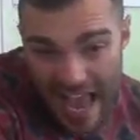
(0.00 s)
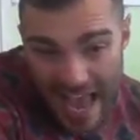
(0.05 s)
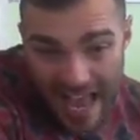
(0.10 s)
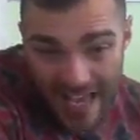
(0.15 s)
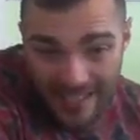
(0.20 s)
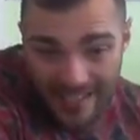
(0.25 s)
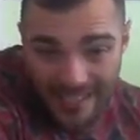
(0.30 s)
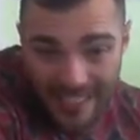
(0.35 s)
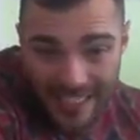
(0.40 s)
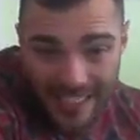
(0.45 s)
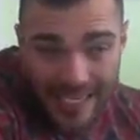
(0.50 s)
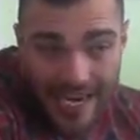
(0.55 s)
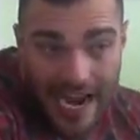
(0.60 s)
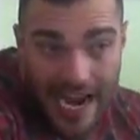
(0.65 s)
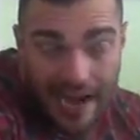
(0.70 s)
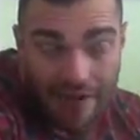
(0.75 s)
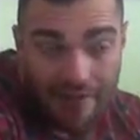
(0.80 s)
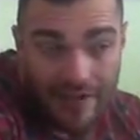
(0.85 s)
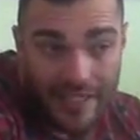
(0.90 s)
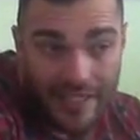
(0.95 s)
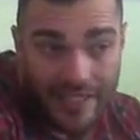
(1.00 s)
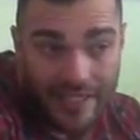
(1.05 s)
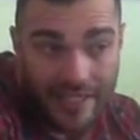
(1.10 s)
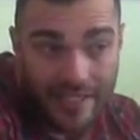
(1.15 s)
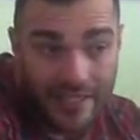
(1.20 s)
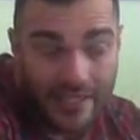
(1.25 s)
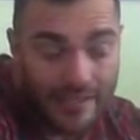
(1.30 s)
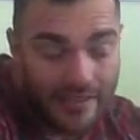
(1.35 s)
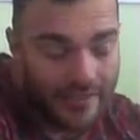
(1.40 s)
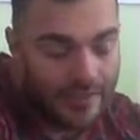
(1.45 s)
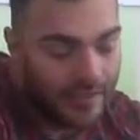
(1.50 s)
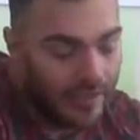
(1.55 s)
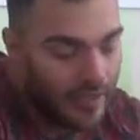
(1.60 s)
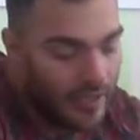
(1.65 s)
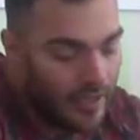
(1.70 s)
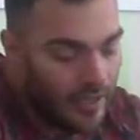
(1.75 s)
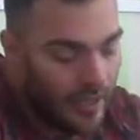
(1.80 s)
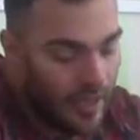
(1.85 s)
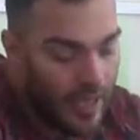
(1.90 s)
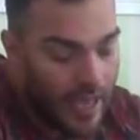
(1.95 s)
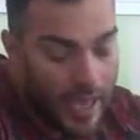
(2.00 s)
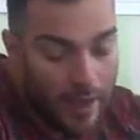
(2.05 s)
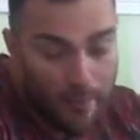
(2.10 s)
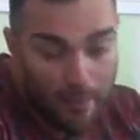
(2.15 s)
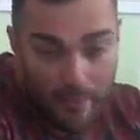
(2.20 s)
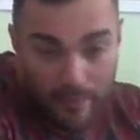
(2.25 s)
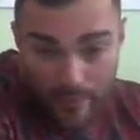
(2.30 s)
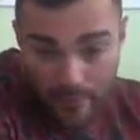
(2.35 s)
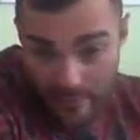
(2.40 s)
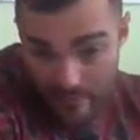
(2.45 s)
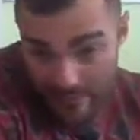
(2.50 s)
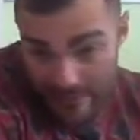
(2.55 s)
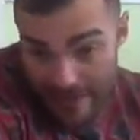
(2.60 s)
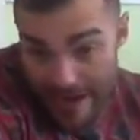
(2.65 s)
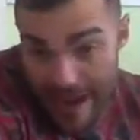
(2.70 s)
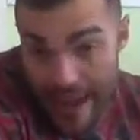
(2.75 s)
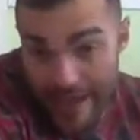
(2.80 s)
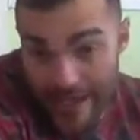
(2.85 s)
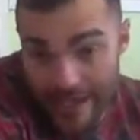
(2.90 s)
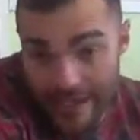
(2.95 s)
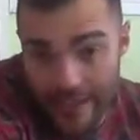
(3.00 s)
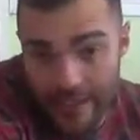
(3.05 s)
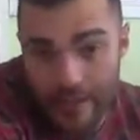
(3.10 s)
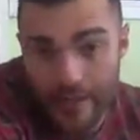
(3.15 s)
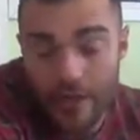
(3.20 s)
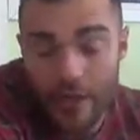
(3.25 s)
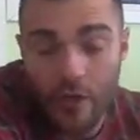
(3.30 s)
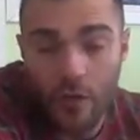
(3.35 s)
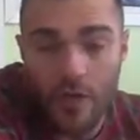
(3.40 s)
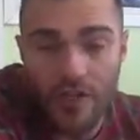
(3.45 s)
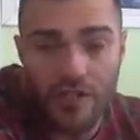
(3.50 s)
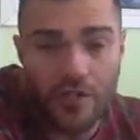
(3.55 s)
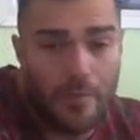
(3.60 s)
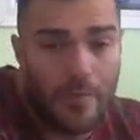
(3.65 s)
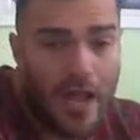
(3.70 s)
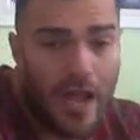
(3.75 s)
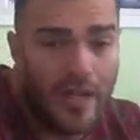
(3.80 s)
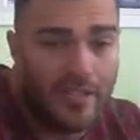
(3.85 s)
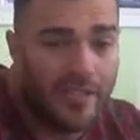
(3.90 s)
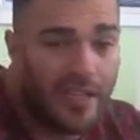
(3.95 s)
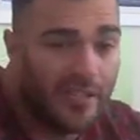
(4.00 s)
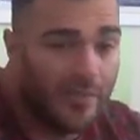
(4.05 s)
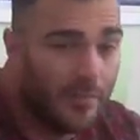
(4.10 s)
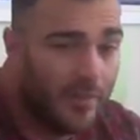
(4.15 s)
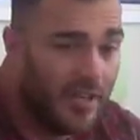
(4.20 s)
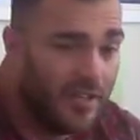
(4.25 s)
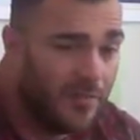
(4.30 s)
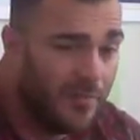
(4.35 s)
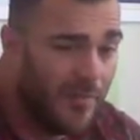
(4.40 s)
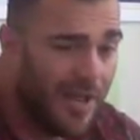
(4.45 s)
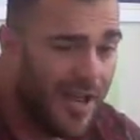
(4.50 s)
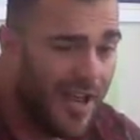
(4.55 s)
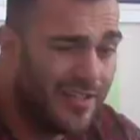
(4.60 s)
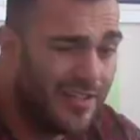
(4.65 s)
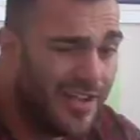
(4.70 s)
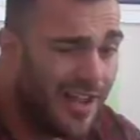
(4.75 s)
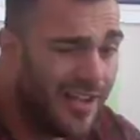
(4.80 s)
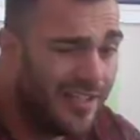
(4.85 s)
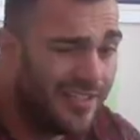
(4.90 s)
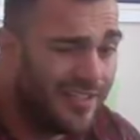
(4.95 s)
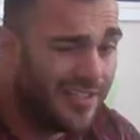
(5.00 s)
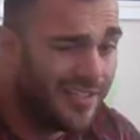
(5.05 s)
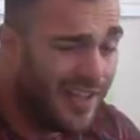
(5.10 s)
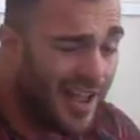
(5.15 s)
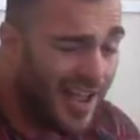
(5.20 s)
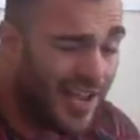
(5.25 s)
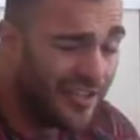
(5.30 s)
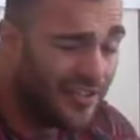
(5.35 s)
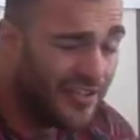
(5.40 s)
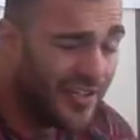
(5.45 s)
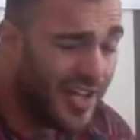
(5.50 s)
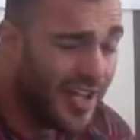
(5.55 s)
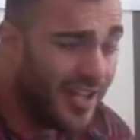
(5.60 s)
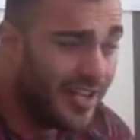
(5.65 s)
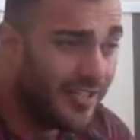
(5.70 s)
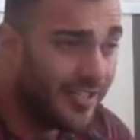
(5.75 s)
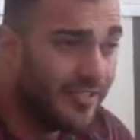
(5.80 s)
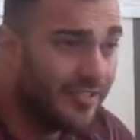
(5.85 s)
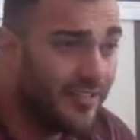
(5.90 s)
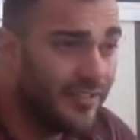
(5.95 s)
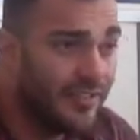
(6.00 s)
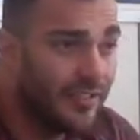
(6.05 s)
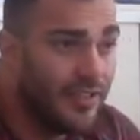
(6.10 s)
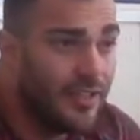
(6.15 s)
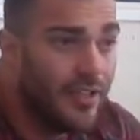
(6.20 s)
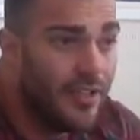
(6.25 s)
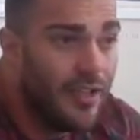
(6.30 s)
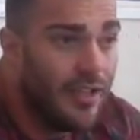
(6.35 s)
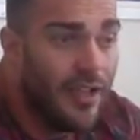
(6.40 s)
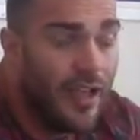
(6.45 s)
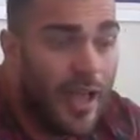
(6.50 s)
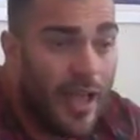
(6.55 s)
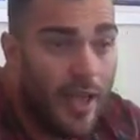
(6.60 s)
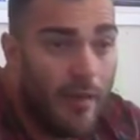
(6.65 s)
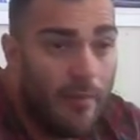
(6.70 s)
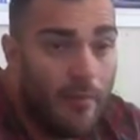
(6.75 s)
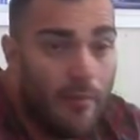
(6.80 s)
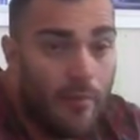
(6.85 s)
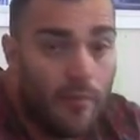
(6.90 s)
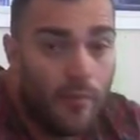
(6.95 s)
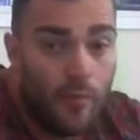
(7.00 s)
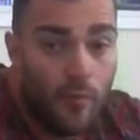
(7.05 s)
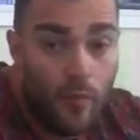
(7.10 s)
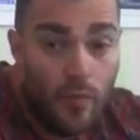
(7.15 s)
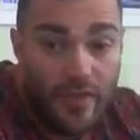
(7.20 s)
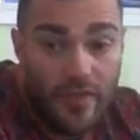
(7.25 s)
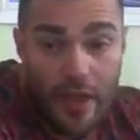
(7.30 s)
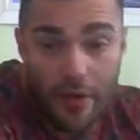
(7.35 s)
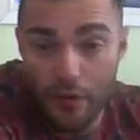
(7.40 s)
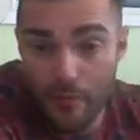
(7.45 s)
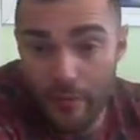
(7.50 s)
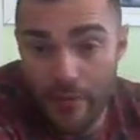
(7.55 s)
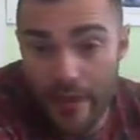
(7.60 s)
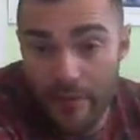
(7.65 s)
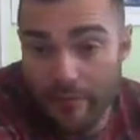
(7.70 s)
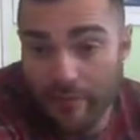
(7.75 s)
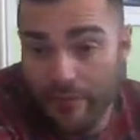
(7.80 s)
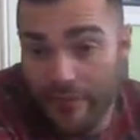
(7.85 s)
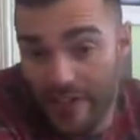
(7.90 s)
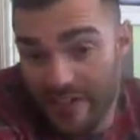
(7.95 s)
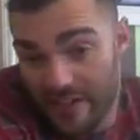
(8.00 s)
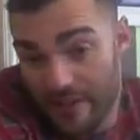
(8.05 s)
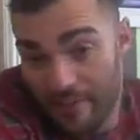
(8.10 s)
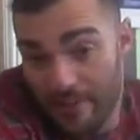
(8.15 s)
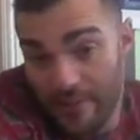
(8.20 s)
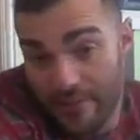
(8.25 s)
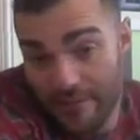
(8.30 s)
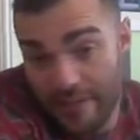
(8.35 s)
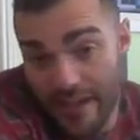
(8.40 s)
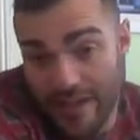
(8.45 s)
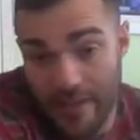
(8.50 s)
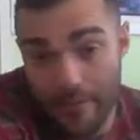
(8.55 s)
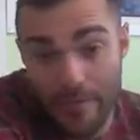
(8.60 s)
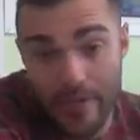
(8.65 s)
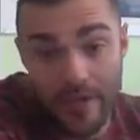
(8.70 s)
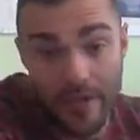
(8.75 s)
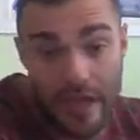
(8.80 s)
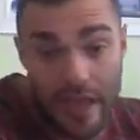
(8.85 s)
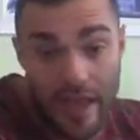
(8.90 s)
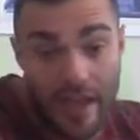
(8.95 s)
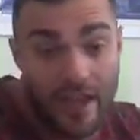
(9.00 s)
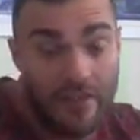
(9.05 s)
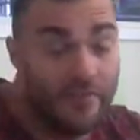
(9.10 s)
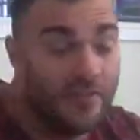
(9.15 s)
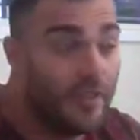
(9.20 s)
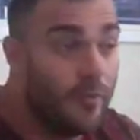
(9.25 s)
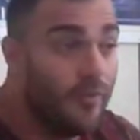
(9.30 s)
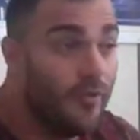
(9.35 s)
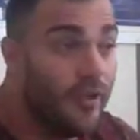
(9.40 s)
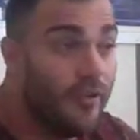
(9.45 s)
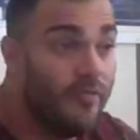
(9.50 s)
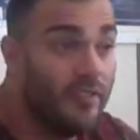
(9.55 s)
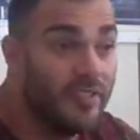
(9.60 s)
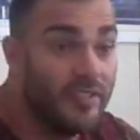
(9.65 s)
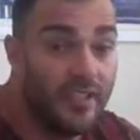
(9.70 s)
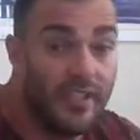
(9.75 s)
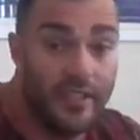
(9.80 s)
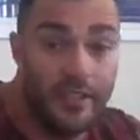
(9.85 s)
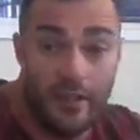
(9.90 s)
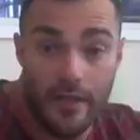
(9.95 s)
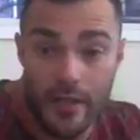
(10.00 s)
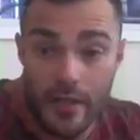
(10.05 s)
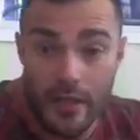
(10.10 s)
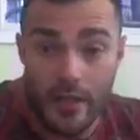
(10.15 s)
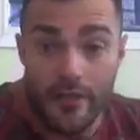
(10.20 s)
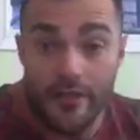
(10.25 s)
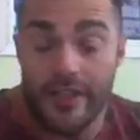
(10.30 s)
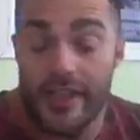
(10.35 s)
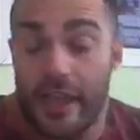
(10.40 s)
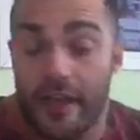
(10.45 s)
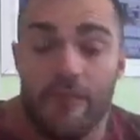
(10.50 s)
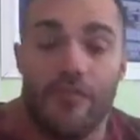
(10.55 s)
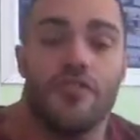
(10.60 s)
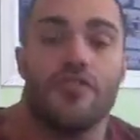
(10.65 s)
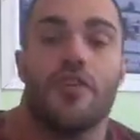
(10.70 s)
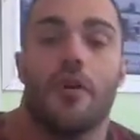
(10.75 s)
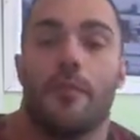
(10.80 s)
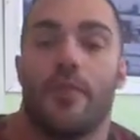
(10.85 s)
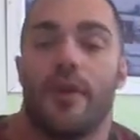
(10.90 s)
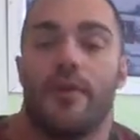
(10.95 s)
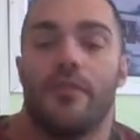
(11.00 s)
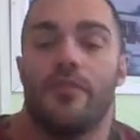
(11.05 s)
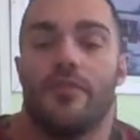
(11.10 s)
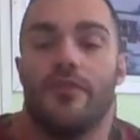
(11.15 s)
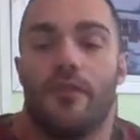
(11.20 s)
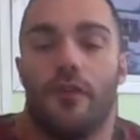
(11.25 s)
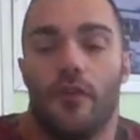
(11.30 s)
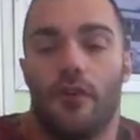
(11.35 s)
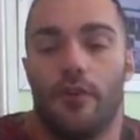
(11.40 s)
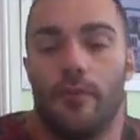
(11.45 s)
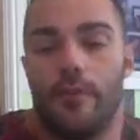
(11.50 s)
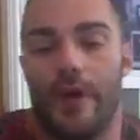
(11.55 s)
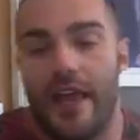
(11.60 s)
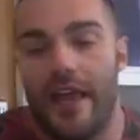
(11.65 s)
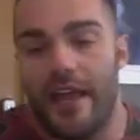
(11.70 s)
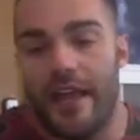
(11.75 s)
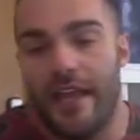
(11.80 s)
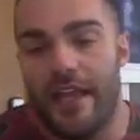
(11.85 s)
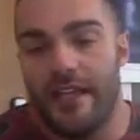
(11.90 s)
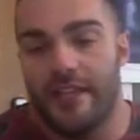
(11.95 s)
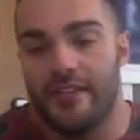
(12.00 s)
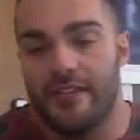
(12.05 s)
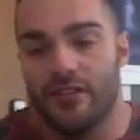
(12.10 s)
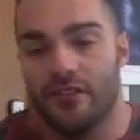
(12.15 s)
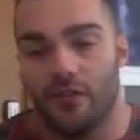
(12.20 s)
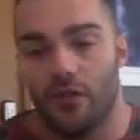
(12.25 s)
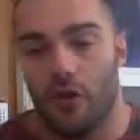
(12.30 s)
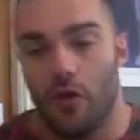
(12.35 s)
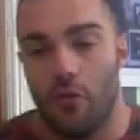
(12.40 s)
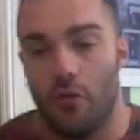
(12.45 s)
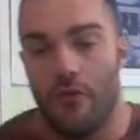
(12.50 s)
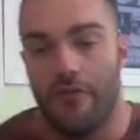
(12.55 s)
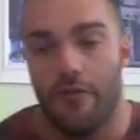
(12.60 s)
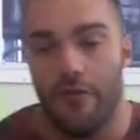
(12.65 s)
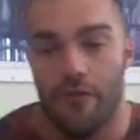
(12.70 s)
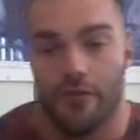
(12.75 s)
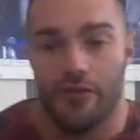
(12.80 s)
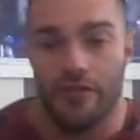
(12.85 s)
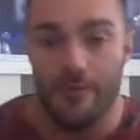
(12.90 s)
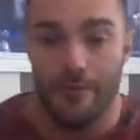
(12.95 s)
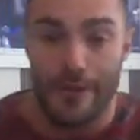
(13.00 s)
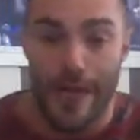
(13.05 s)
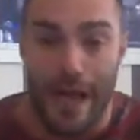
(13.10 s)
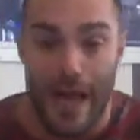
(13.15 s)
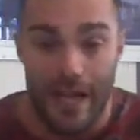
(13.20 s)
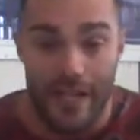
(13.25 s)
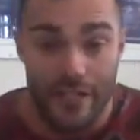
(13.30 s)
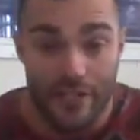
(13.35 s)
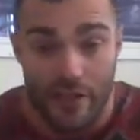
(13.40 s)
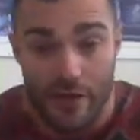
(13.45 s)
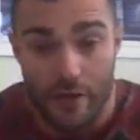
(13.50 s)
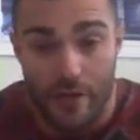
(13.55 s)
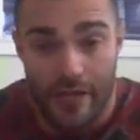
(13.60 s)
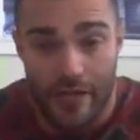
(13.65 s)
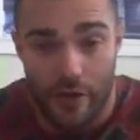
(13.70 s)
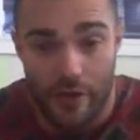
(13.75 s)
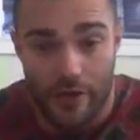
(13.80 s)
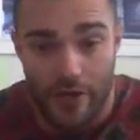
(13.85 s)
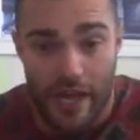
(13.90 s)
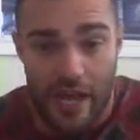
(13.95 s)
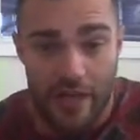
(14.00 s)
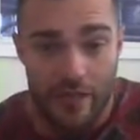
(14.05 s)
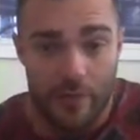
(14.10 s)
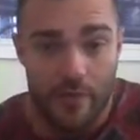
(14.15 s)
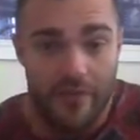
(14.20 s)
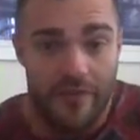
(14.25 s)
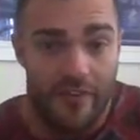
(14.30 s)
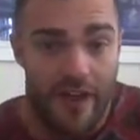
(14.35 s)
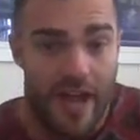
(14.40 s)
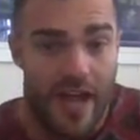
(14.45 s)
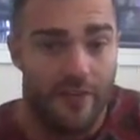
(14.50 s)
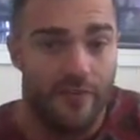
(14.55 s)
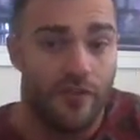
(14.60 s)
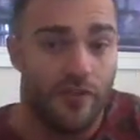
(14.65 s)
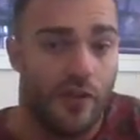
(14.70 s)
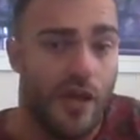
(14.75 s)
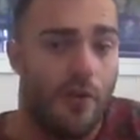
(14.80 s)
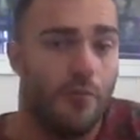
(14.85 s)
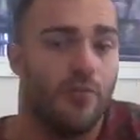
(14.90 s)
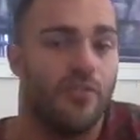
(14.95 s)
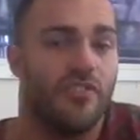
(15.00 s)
ASCII characters, like question marks, exclamation marks, hashtags, with that number. For example, like I have said previously, the Kingfisher Computers phone number is 01429 280955, so I